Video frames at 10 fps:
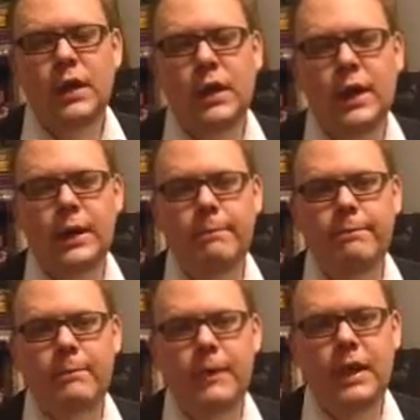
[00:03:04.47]

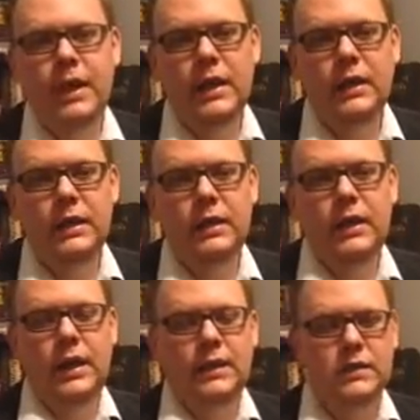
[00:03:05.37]
And
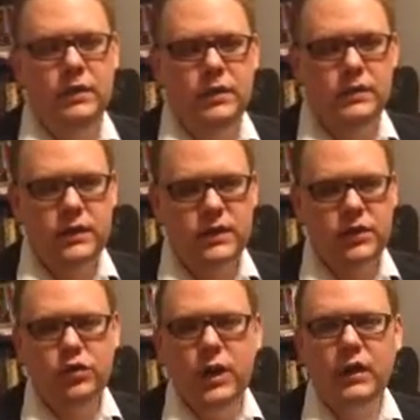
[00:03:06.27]
so there's
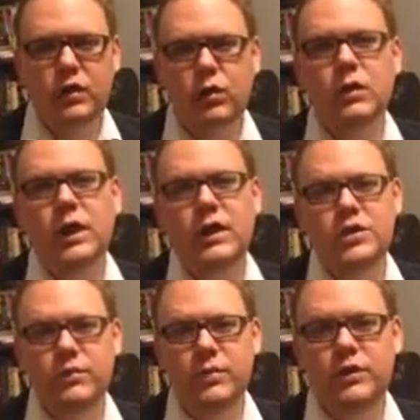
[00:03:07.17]
a direct
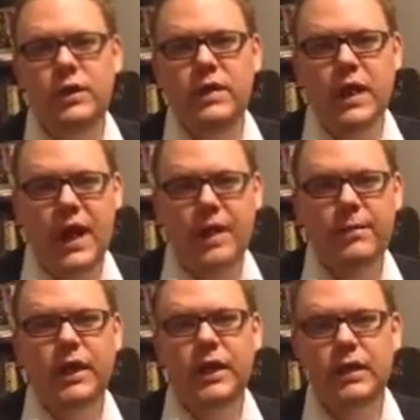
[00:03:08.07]
correlation between that
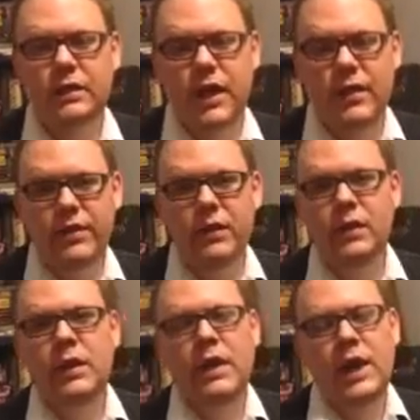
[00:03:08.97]
happening in
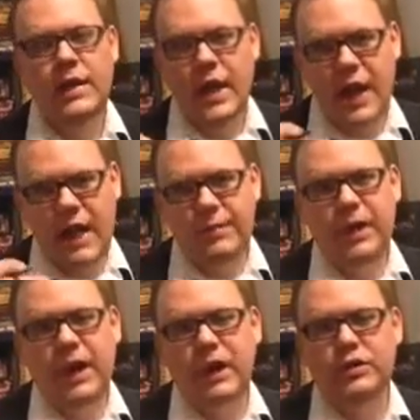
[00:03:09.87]
leather and that
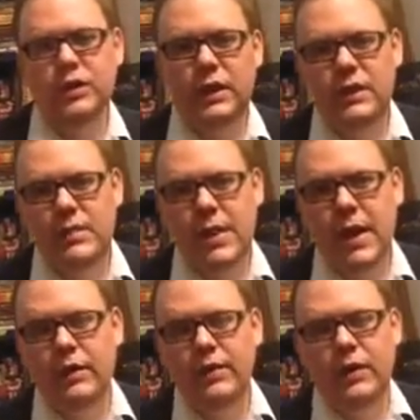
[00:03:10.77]
happening actually in the
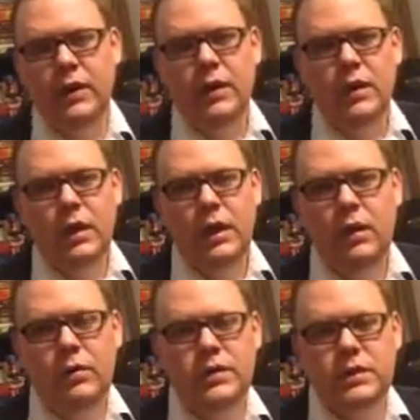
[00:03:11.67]
mouth,
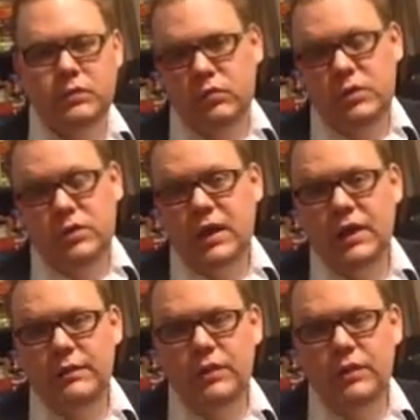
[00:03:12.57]
which is kind of